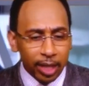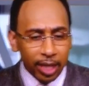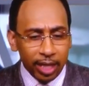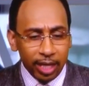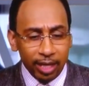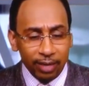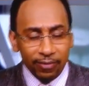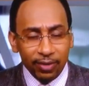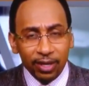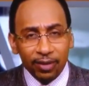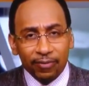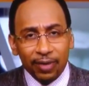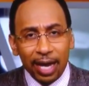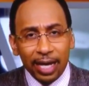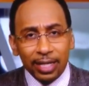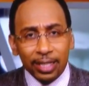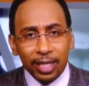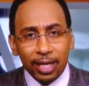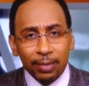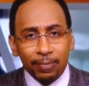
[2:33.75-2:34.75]
Even if I
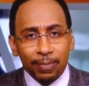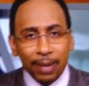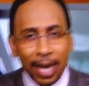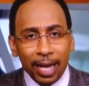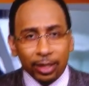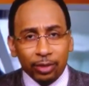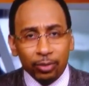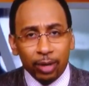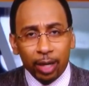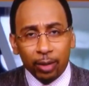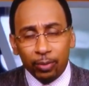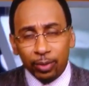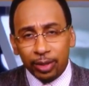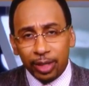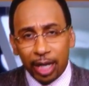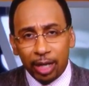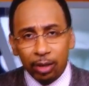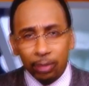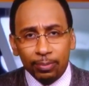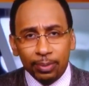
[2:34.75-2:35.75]
did backtrack, which
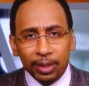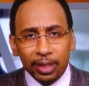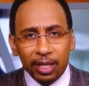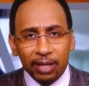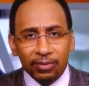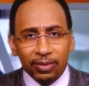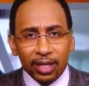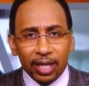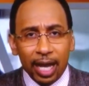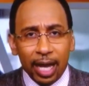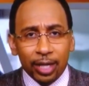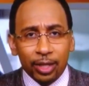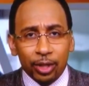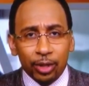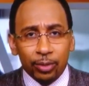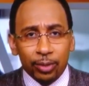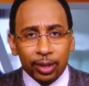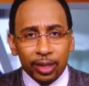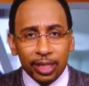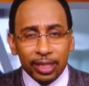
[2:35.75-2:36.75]
I don't believe that I
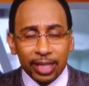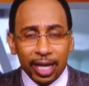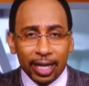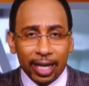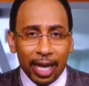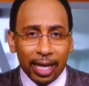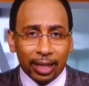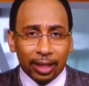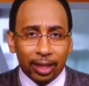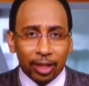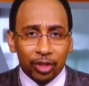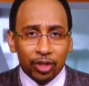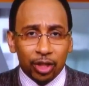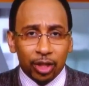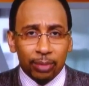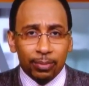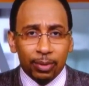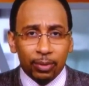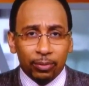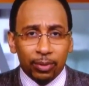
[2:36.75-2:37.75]
do, at least I got a
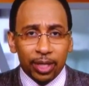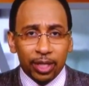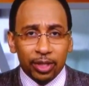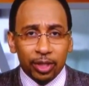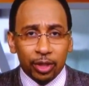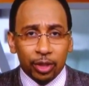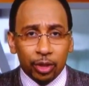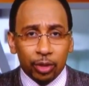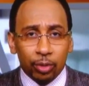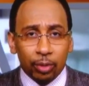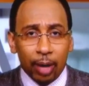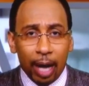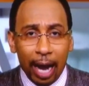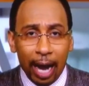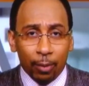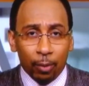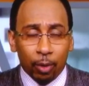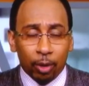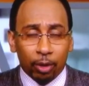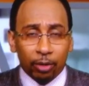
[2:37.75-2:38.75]
legitimate reason to.
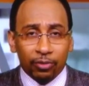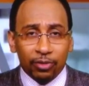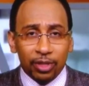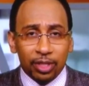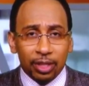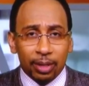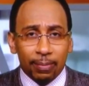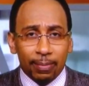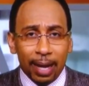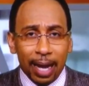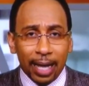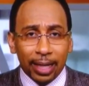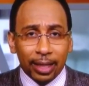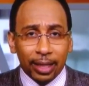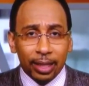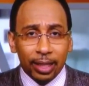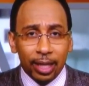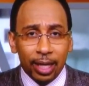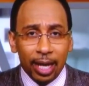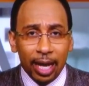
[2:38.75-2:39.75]
I work for somebody.
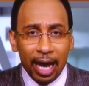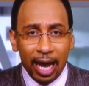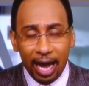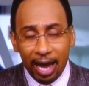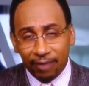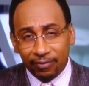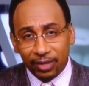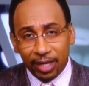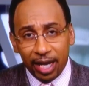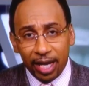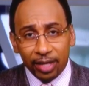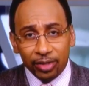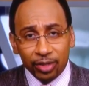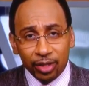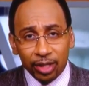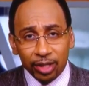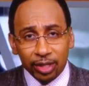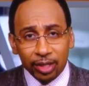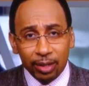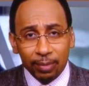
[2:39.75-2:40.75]
I have to answer
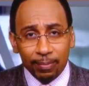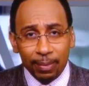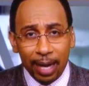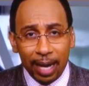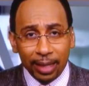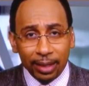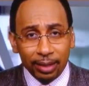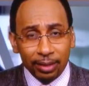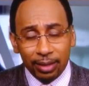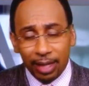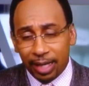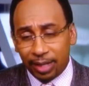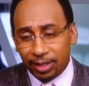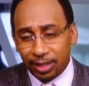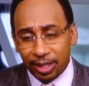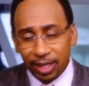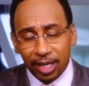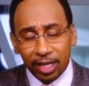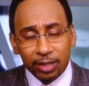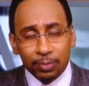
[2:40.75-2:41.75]
to somebody. That's
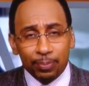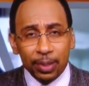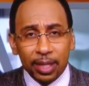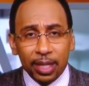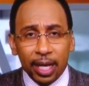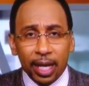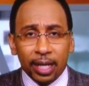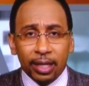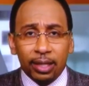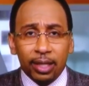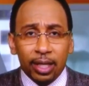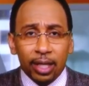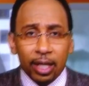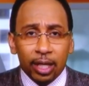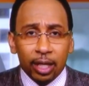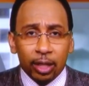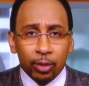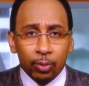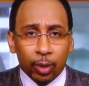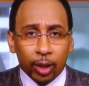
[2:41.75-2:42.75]
ESPN.
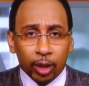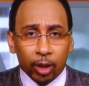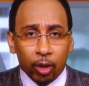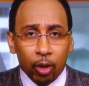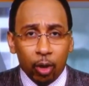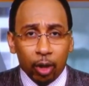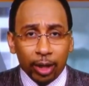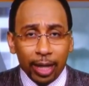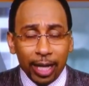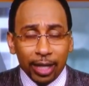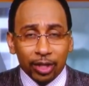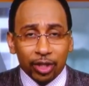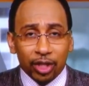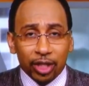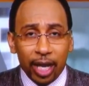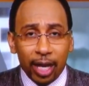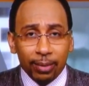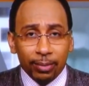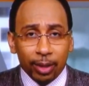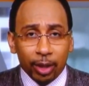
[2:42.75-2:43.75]
You want to call that a
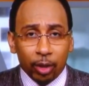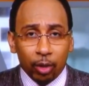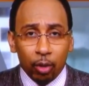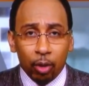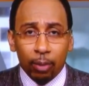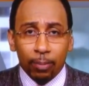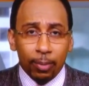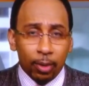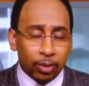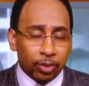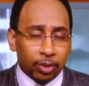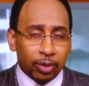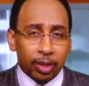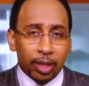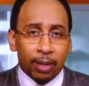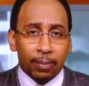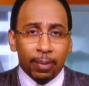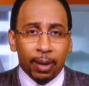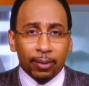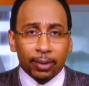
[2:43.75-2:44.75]
shame, then call most of the
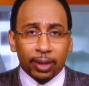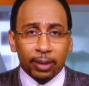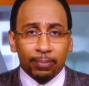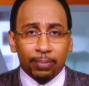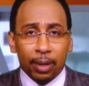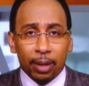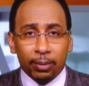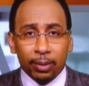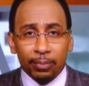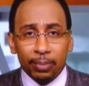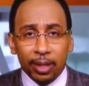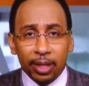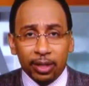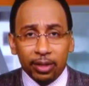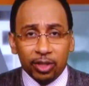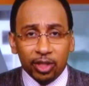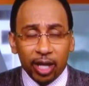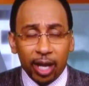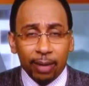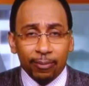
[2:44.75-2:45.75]
American public being
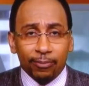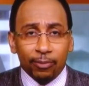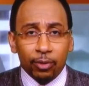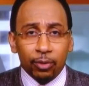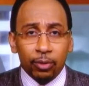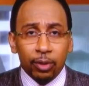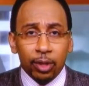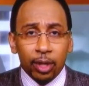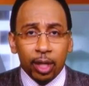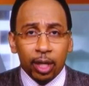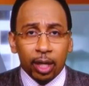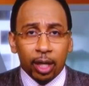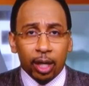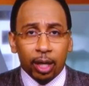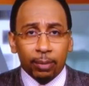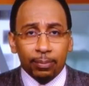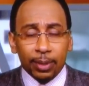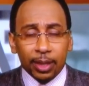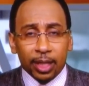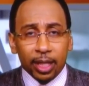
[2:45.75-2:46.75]
shameful
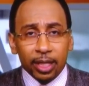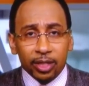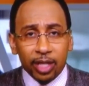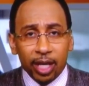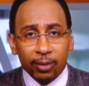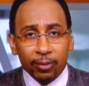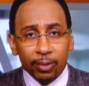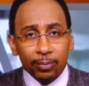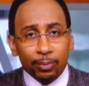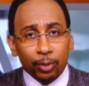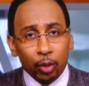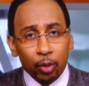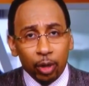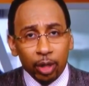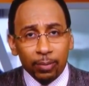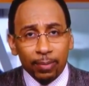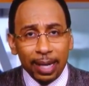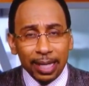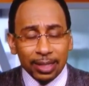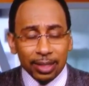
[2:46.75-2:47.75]
because they're
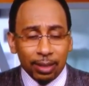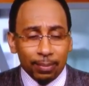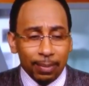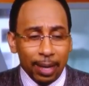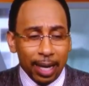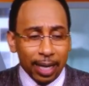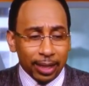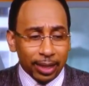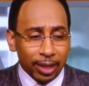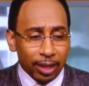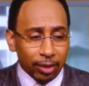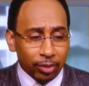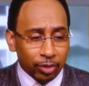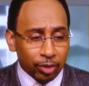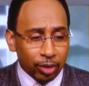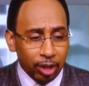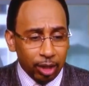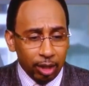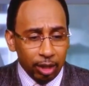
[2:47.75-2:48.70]
employed by somebody else.